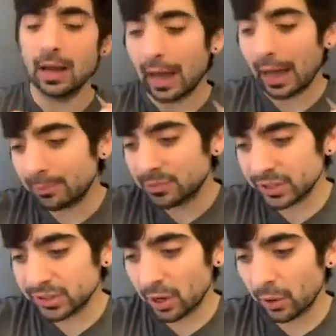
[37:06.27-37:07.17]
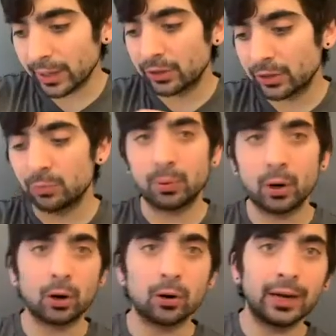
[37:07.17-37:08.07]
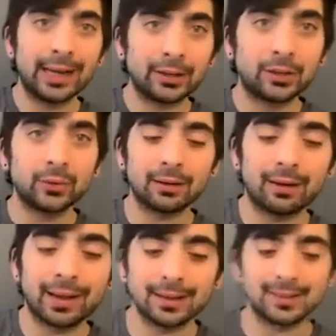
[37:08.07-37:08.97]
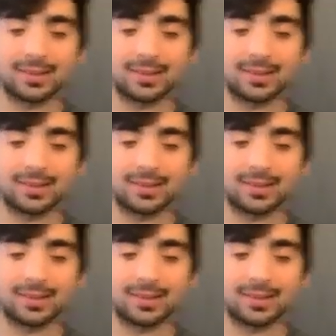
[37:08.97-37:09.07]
I'm just going to purl into it like it's a